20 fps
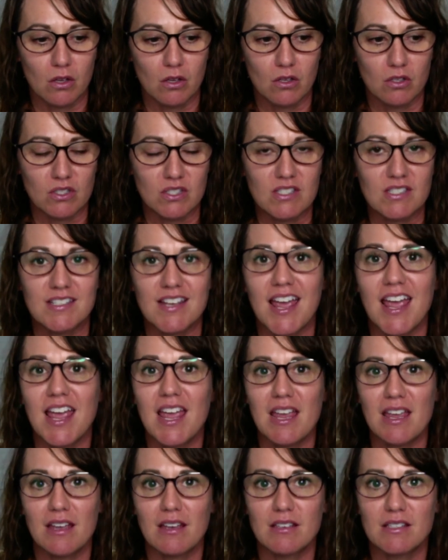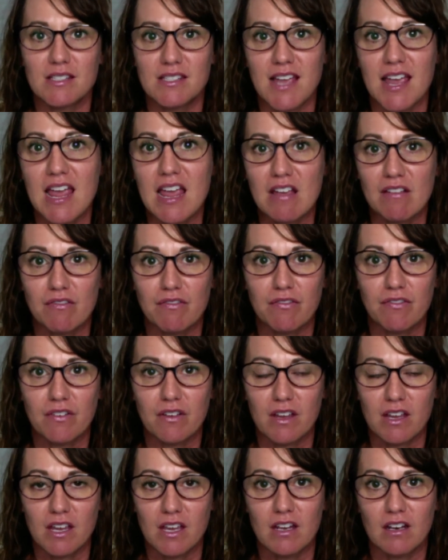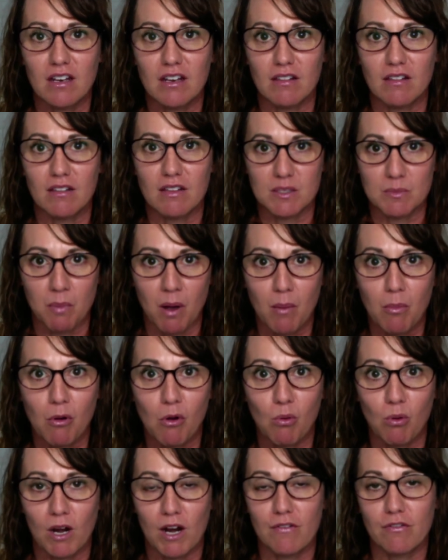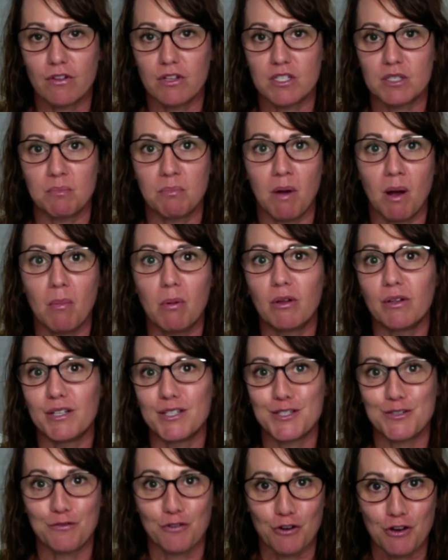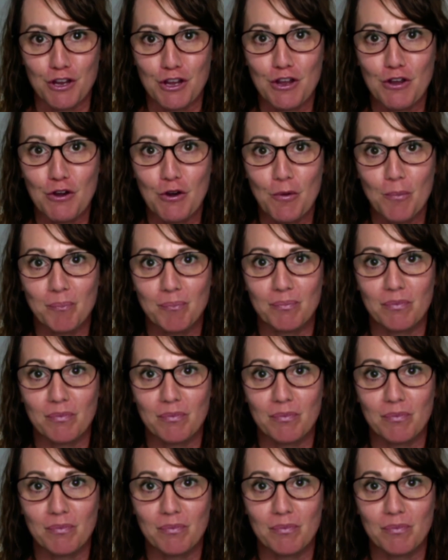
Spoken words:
stay safe in this bubble, whatever this bubble is for you.